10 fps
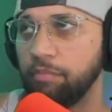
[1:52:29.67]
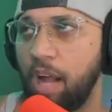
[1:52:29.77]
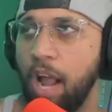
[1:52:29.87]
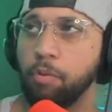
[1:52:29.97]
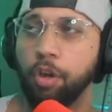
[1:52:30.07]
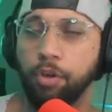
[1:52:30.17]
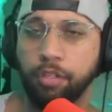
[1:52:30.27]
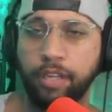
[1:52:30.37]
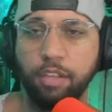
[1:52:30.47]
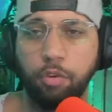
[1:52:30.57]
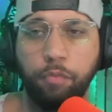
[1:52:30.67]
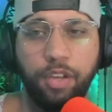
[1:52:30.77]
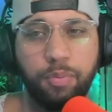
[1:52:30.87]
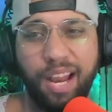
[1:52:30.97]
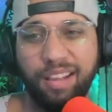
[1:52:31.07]
i would go to like a loo
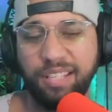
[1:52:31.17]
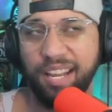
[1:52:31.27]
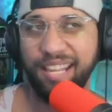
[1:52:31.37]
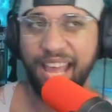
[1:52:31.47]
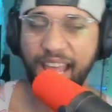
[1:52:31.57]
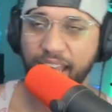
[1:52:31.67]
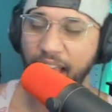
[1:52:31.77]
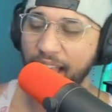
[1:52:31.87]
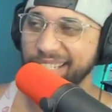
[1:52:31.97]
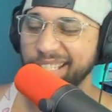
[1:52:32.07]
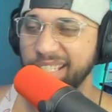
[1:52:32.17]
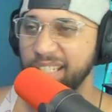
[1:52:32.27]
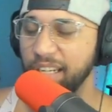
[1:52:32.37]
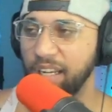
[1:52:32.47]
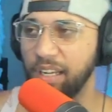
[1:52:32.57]
fest but outside of that i
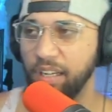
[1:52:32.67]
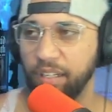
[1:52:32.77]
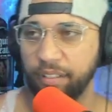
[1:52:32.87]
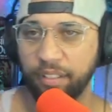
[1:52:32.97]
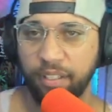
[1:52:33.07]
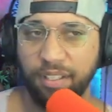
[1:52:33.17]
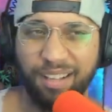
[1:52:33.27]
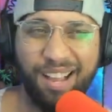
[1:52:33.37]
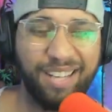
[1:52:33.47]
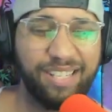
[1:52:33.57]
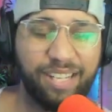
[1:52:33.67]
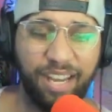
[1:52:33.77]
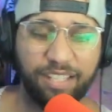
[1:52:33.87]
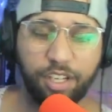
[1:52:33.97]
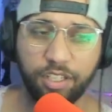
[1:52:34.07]
just uh i just
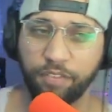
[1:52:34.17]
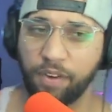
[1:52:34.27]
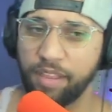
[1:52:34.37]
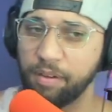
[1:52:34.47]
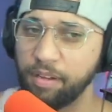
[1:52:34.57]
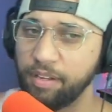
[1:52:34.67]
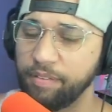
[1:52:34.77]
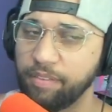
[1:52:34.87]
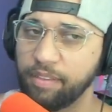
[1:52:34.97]
can't justify the